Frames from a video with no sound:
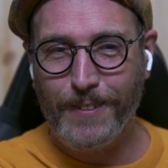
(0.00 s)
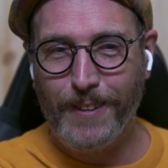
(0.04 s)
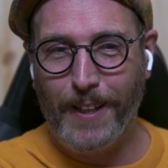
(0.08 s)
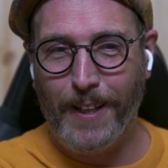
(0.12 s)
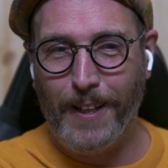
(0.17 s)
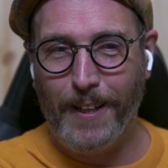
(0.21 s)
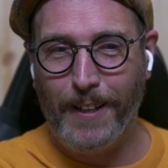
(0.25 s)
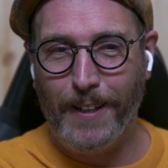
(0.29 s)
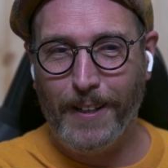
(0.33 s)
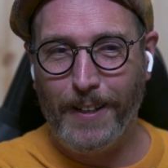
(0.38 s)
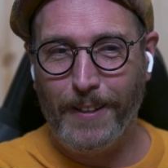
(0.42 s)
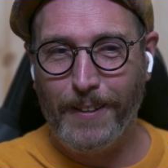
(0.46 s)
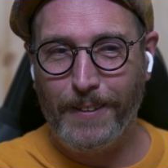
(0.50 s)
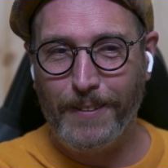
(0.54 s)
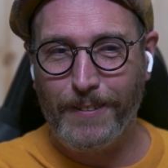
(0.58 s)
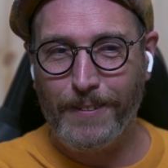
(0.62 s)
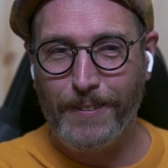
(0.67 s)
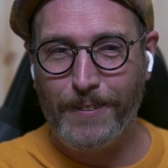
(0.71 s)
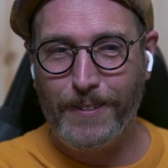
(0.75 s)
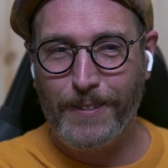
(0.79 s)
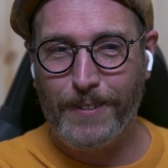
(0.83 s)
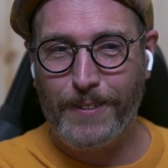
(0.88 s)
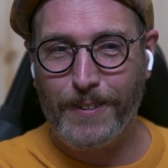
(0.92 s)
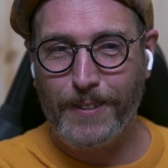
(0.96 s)

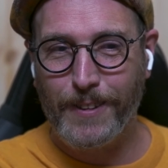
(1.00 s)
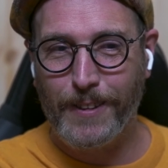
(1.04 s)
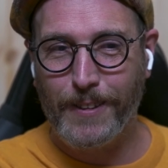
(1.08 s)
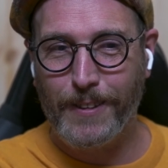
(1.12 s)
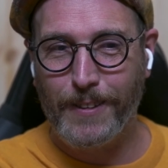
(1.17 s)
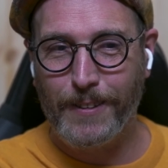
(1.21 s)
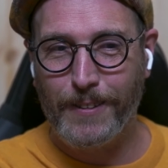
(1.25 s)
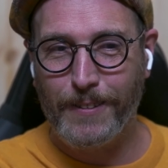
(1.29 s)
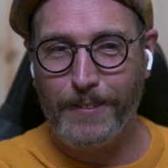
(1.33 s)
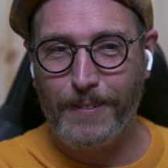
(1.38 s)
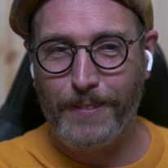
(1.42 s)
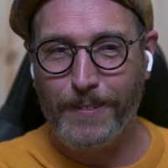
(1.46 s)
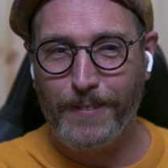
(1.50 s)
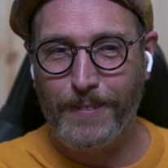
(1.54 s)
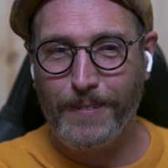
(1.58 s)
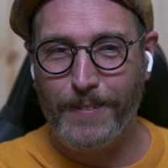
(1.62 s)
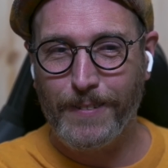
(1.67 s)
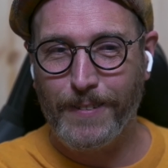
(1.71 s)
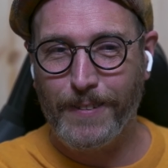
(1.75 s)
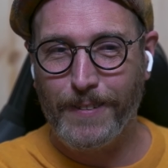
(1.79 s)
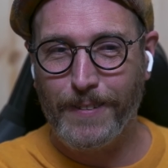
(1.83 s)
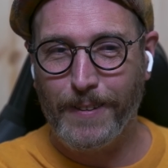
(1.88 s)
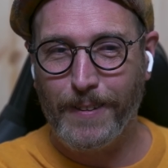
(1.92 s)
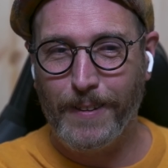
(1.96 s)
and an
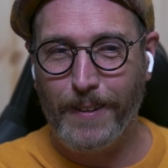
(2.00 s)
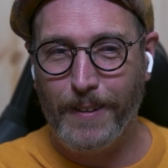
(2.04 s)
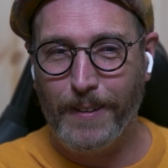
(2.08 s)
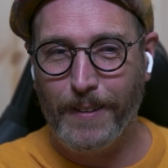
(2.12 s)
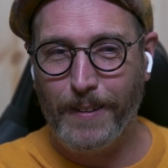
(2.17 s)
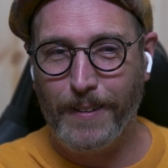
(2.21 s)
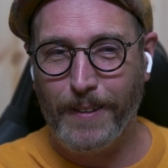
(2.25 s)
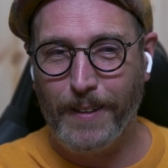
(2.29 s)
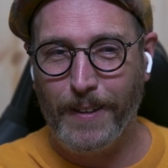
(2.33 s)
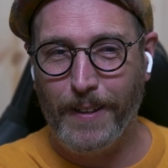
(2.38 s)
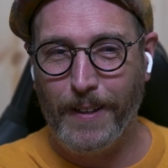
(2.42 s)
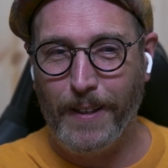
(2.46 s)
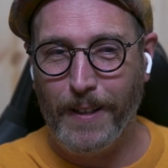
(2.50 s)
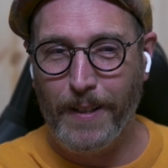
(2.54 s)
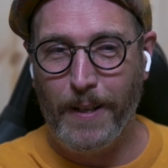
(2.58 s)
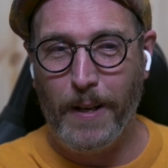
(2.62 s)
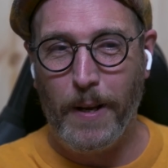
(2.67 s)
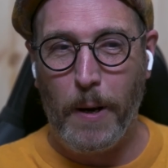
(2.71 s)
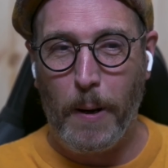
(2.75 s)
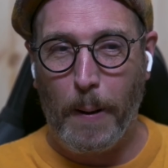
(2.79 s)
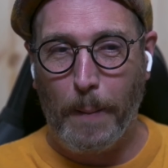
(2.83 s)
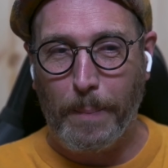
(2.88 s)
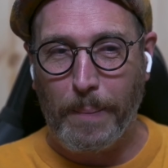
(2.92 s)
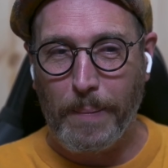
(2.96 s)

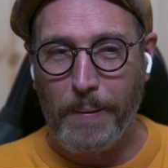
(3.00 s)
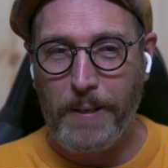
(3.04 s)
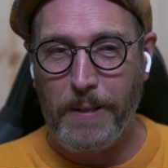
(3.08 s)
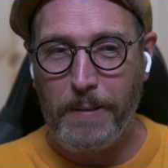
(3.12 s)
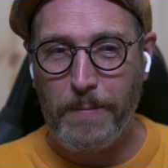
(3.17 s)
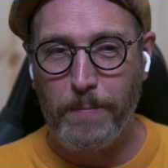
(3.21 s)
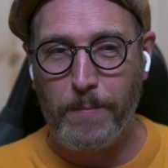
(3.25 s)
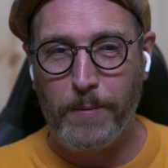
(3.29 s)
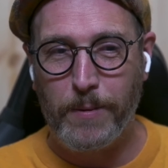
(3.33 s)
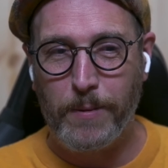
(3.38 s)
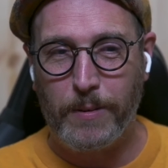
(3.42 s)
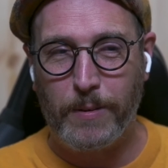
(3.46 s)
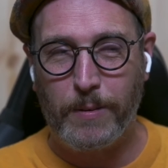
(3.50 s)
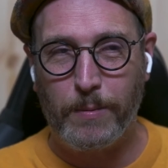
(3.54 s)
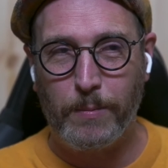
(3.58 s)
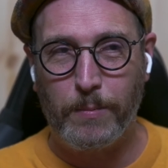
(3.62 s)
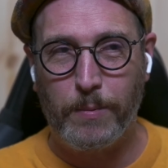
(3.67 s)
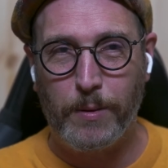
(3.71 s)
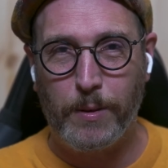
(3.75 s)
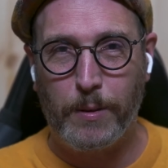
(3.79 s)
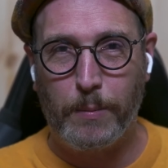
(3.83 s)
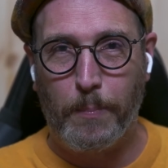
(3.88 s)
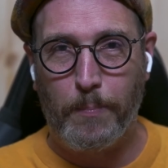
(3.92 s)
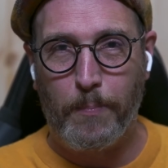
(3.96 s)
airplane
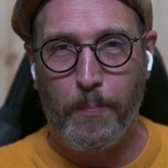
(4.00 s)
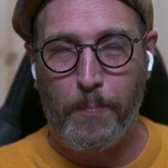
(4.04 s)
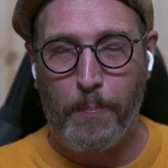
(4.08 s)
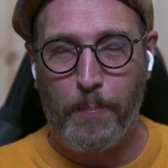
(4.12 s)
was